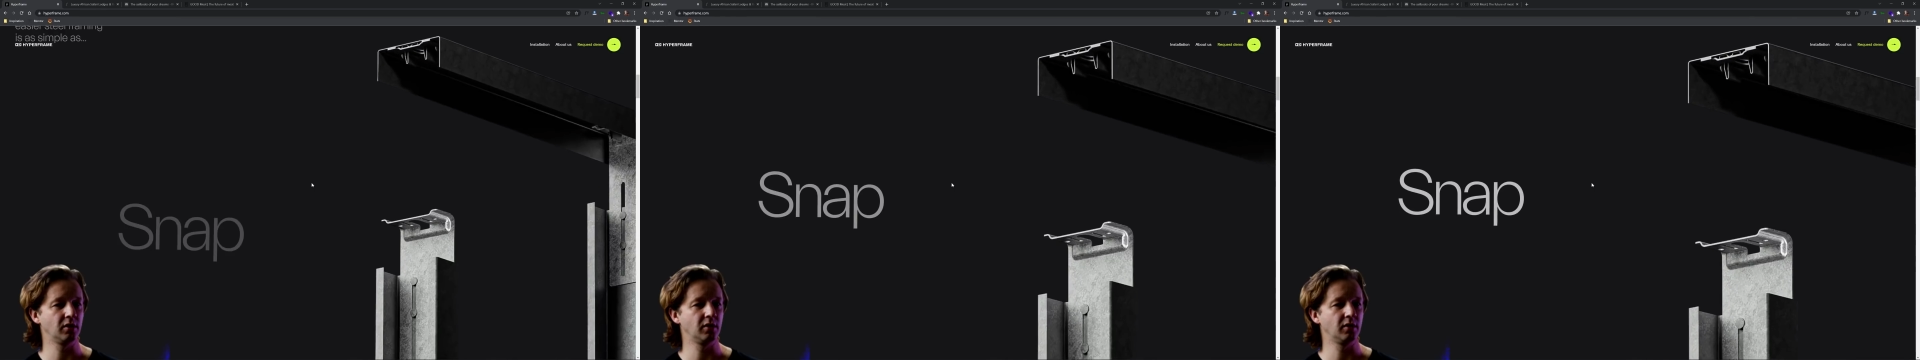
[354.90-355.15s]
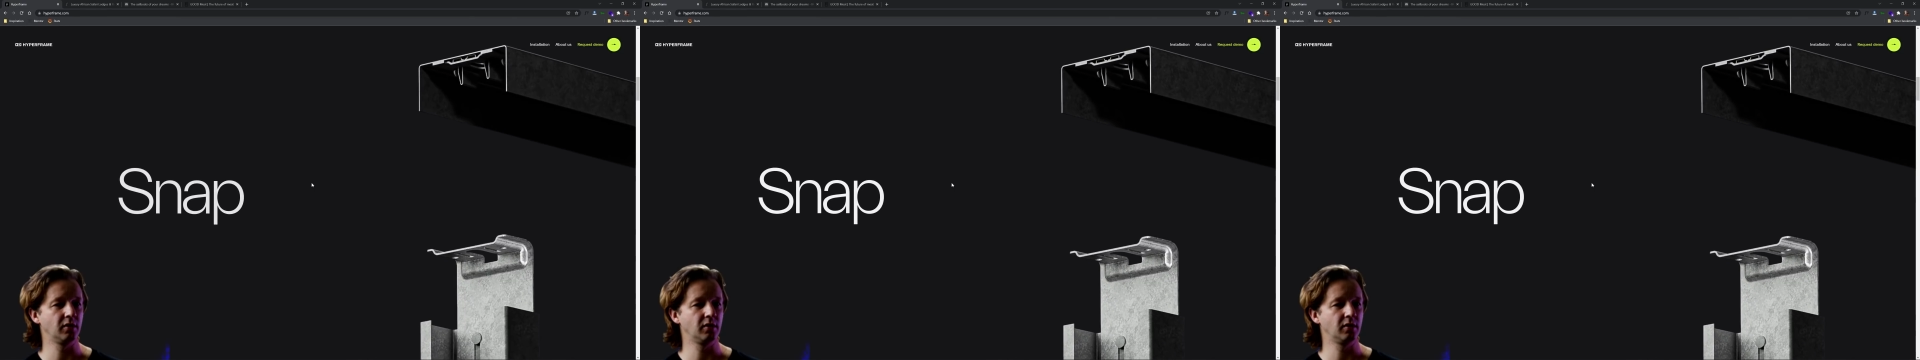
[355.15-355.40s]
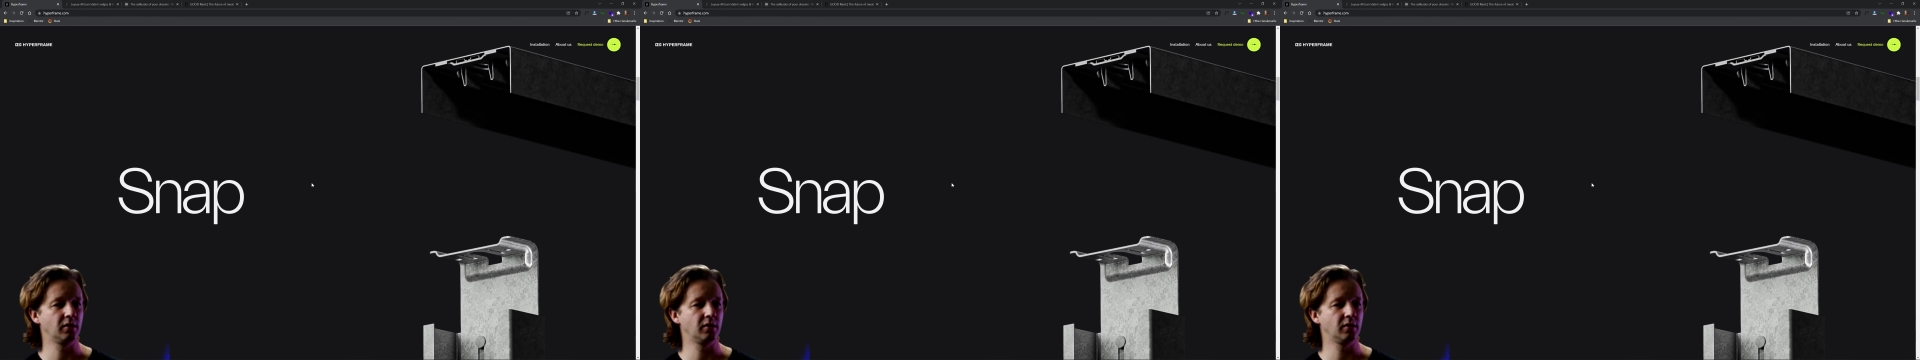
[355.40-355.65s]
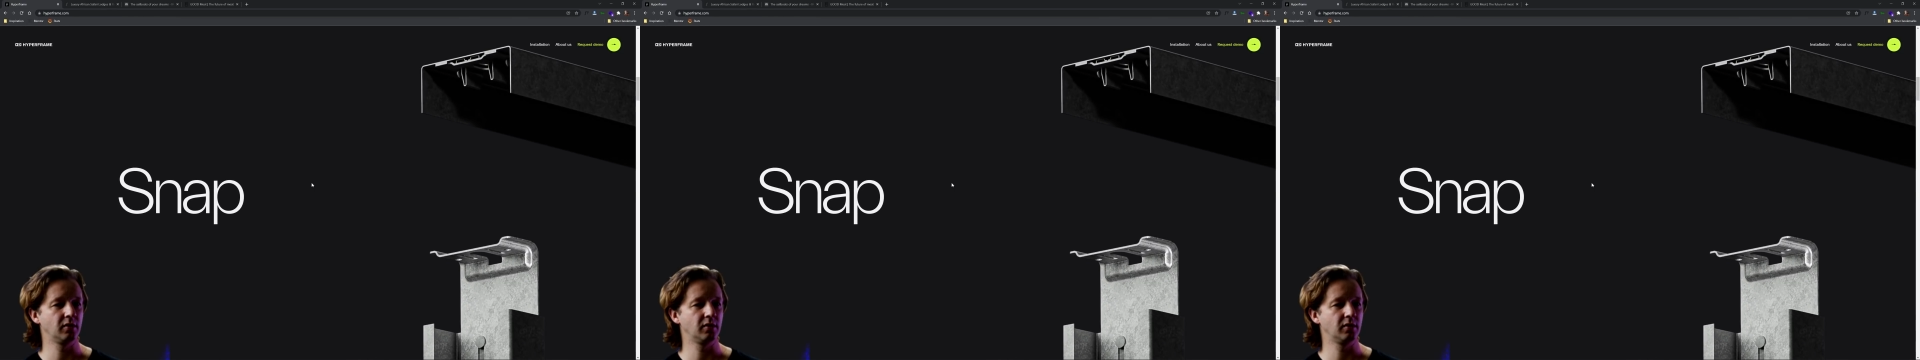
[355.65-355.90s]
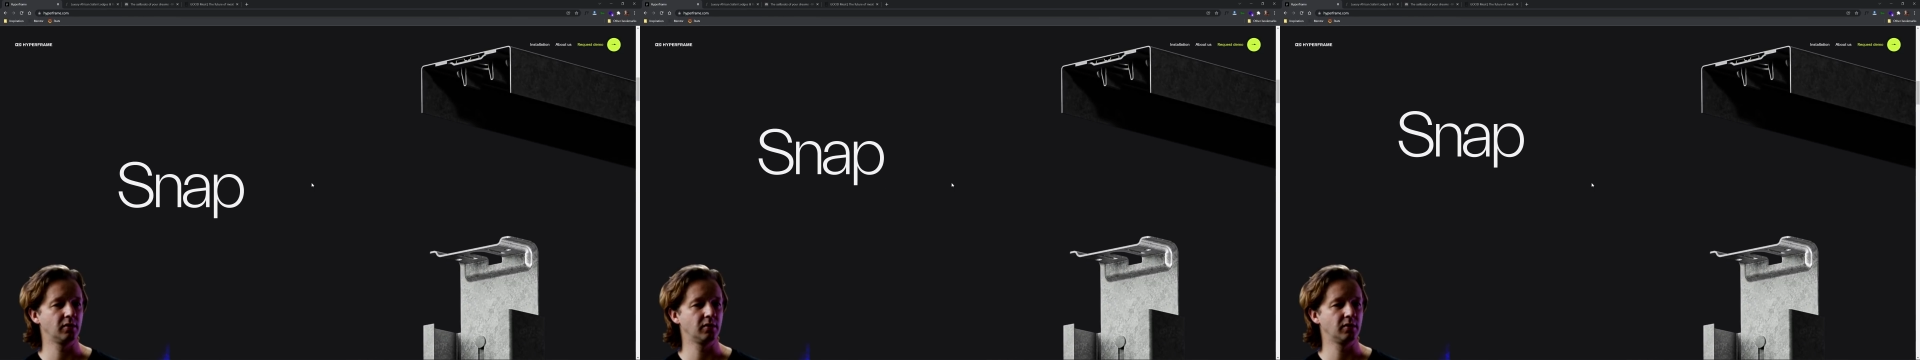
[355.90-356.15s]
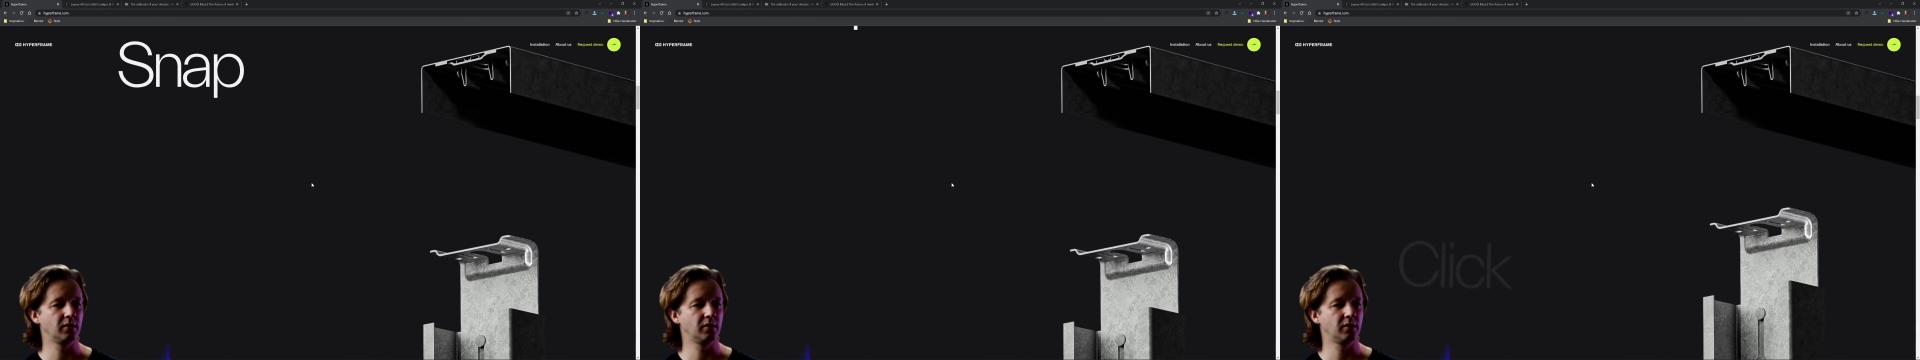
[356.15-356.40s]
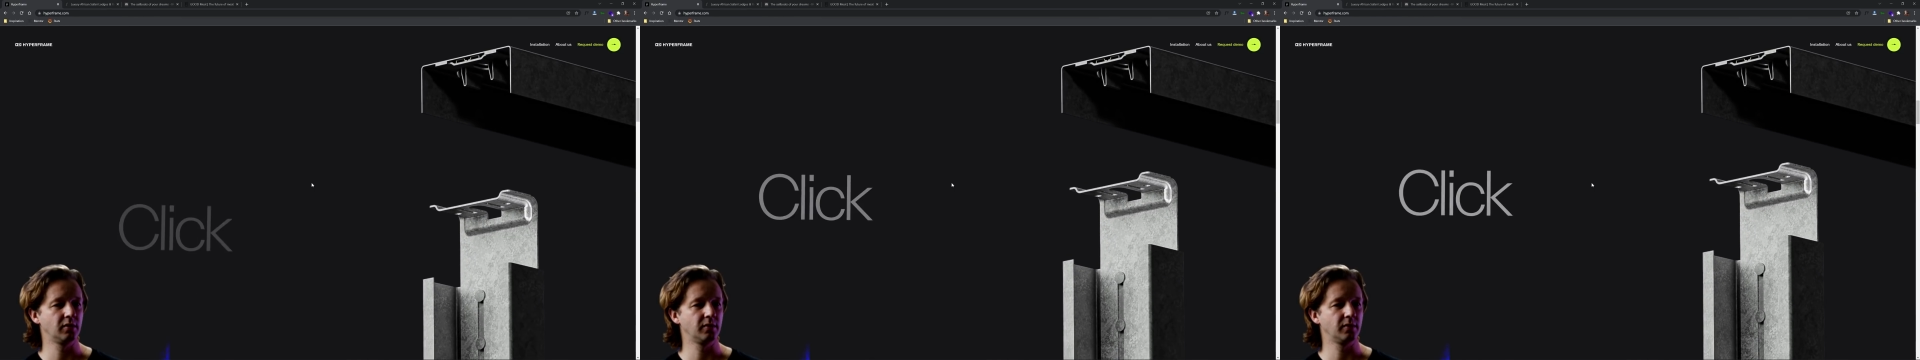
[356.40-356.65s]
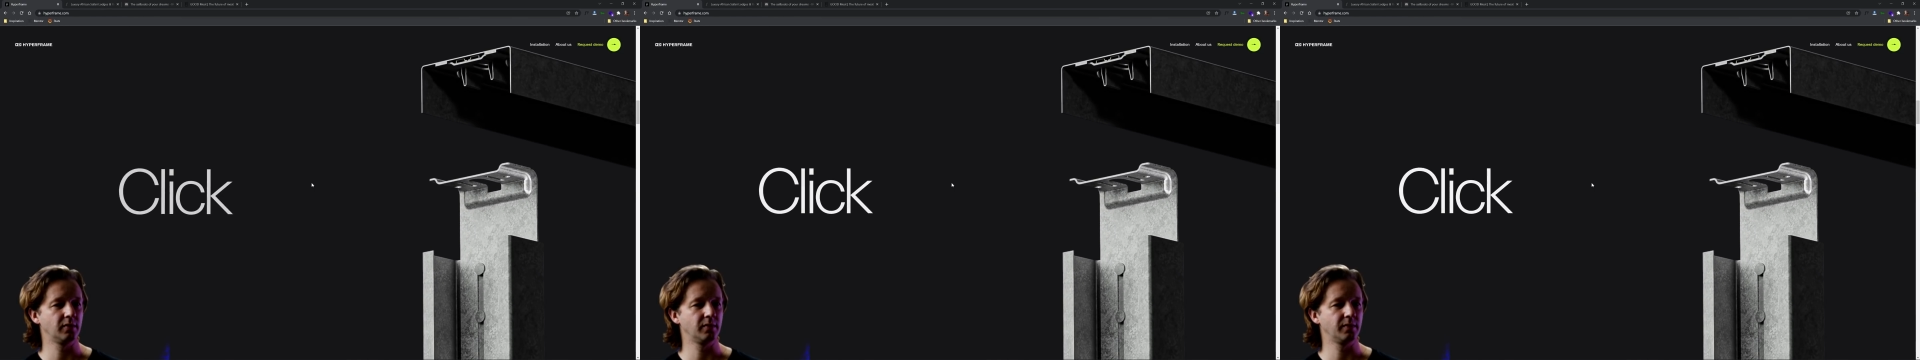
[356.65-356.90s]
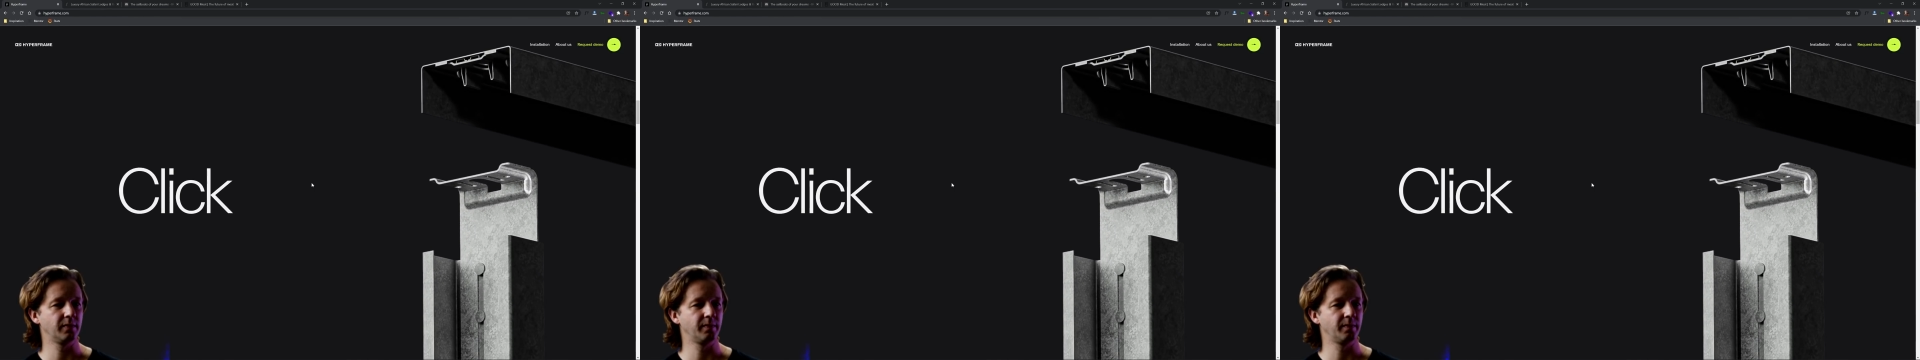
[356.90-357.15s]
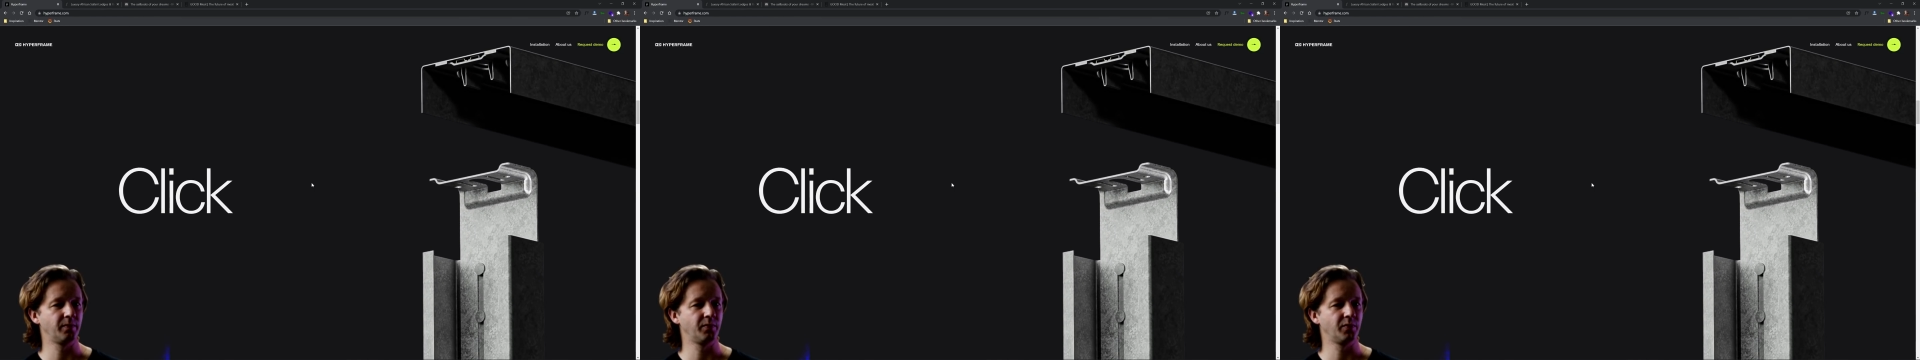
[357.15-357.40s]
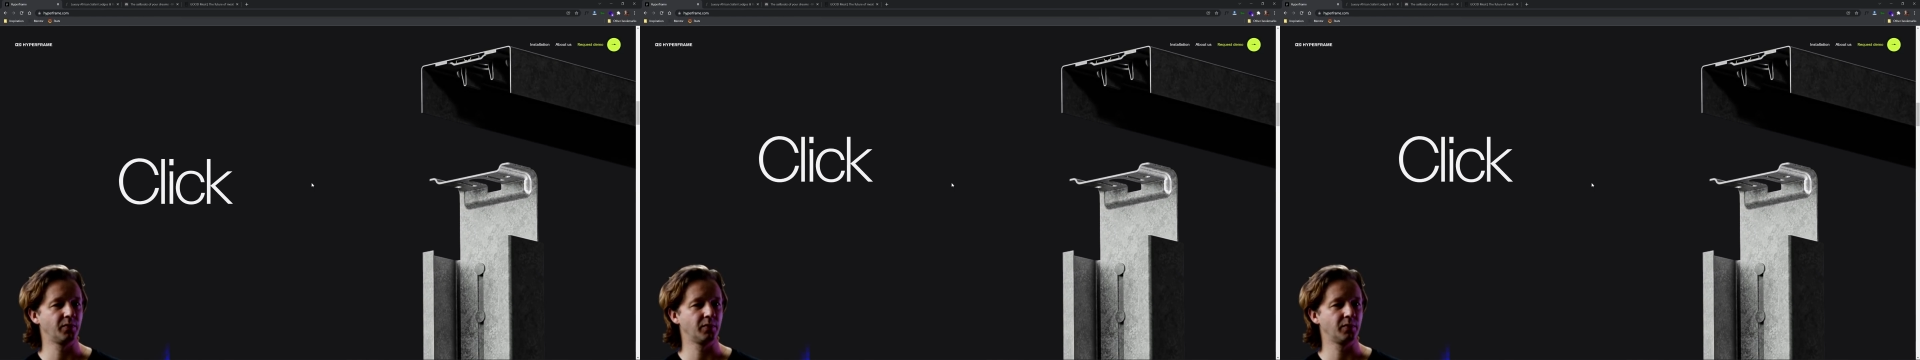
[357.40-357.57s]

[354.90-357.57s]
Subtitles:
[no speech]